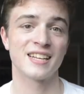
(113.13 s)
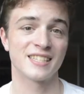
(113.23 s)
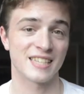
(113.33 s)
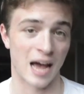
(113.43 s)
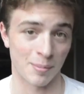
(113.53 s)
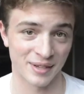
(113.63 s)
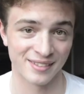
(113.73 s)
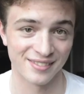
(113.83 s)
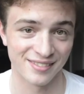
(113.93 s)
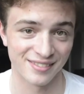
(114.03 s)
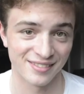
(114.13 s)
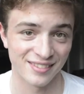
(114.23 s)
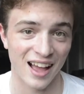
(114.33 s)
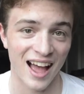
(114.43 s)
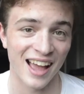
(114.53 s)
Stop.
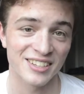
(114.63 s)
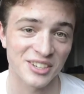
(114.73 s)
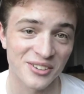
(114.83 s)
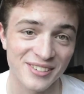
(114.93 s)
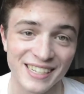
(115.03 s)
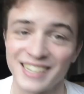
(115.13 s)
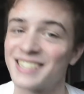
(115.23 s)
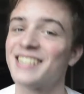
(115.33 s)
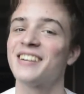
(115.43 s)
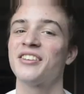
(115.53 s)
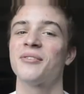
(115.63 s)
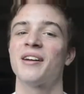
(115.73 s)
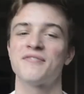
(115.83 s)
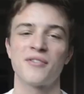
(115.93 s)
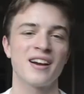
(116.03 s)
I don't need to hear you
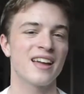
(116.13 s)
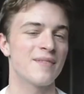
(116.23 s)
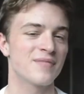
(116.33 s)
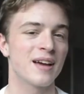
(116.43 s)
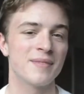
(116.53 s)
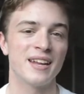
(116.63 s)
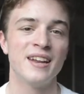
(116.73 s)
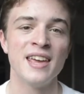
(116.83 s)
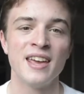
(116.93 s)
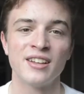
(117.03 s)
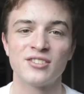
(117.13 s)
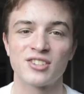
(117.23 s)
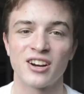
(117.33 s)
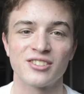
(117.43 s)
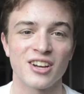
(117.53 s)
at 4 a.m. come in.
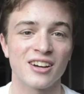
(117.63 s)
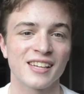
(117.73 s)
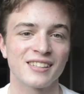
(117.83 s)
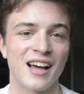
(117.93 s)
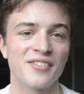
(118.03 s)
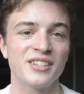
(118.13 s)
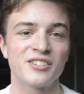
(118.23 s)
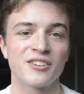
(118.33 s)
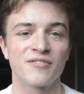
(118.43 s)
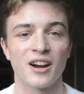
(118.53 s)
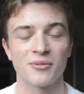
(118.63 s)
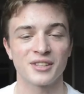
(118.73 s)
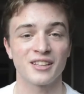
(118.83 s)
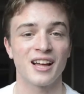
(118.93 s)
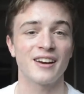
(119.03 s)
Start talking loudly to your friend with
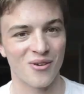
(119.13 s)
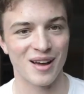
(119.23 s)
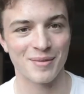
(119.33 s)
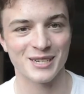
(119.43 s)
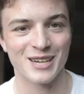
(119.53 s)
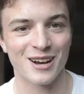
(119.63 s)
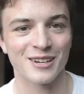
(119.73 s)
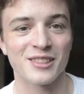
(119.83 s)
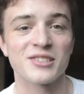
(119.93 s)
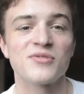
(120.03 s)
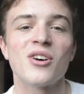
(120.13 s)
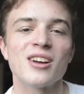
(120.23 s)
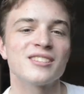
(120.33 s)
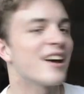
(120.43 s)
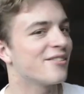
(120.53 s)
the light on. Why am I talking in this
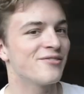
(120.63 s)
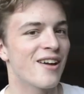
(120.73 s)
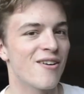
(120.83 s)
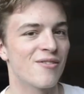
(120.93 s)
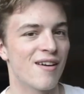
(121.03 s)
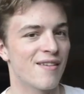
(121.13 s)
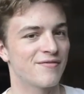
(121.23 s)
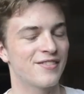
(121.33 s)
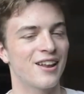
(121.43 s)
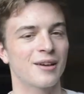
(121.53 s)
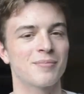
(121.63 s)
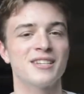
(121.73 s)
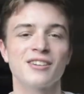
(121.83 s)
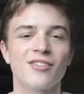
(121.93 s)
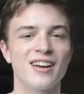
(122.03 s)
voice? I don't know. I feel like
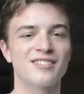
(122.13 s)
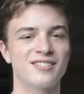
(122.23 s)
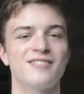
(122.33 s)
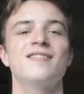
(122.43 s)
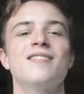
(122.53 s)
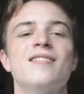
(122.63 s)
Mindy Grayson.